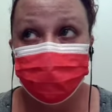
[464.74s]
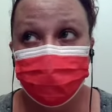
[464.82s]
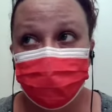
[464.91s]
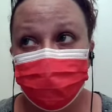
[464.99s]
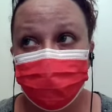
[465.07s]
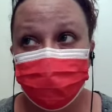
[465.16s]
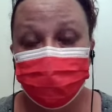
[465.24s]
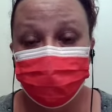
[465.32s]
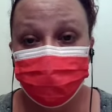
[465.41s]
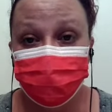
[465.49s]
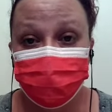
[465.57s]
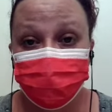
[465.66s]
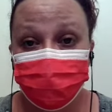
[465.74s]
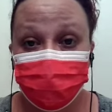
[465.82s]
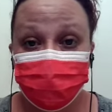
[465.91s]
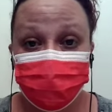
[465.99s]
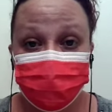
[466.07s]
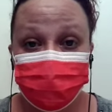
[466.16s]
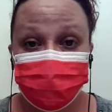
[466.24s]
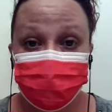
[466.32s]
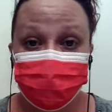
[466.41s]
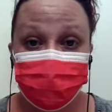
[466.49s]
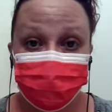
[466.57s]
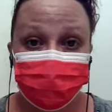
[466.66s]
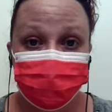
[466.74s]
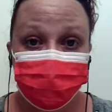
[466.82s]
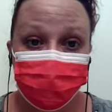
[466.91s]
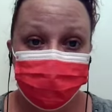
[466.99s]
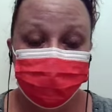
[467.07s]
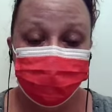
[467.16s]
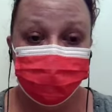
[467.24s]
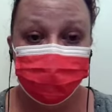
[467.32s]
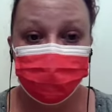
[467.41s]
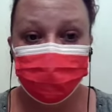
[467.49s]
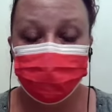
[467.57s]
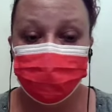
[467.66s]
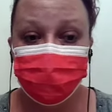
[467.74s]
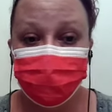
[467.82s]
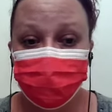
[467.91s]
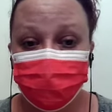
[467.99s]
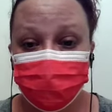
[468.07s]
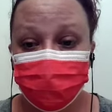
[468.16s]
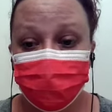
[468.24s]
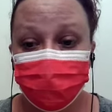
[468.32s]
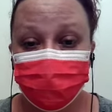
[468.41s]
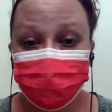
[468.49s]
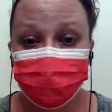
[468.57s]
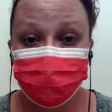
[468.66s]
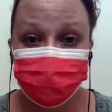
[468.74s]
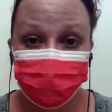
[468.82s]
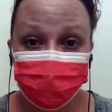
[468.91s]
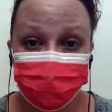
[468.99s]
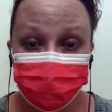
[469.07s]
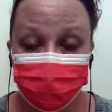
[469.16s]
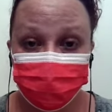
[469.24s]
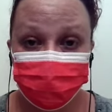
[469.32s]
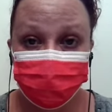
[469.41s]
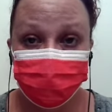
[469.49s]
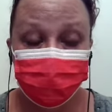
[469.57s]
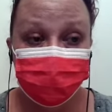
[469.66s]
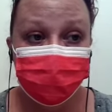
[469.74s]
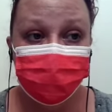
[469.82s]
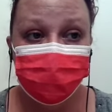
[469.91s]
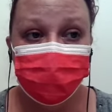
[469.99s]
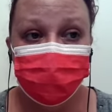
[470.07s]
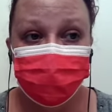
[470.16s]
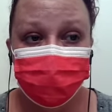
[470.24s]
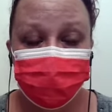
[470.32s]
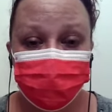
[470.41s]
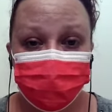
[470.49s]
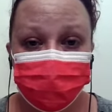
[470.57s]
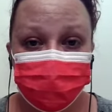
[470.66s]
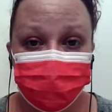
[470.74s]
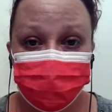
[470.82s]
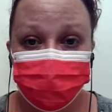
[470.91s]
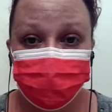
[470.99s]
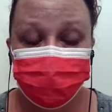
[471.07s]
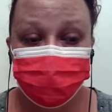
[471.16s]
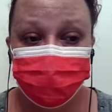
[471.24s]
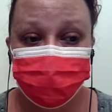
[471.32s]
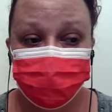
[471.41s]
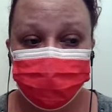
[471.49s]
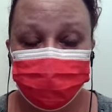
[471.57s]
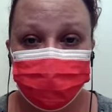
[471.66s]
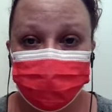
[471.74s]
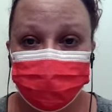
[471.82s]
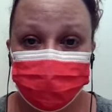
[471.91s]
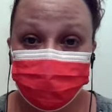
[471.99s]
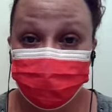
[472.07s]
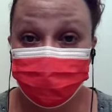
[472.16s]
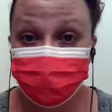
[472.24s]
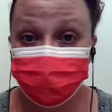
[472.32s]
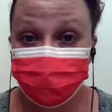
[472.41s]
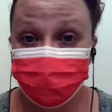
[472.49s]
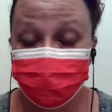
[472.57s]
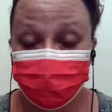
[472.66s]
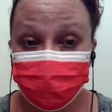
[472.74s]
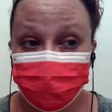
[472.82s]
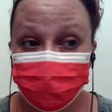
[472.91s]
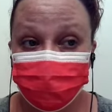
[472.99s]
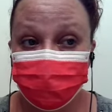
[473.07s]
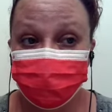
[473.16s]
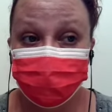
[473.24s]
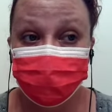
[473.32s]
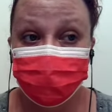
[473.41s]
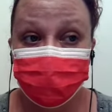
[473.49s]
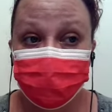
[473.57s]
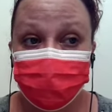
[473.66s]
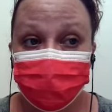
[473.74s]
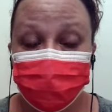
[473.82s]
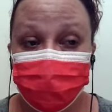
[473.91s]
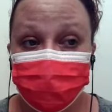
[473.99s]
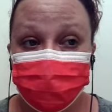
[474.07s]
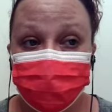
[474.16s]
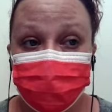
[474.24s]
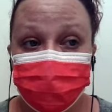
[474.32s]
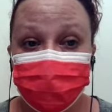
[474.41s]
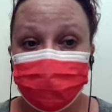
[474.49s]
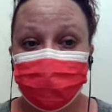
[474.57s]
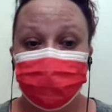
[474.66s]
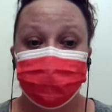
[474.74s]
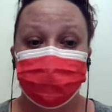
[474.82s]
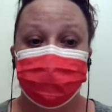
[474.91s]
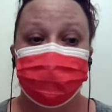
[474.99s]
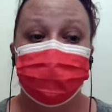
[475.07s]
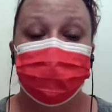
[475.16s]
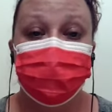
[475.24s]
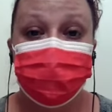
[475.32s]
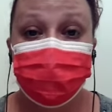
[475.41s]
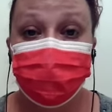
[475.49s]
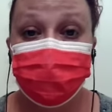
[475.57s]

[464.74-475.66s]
hey, you should probably see a doctor if, I think you should always consult your doctor and never listen to the things that you're listening to on YouTube. Because again, like I said,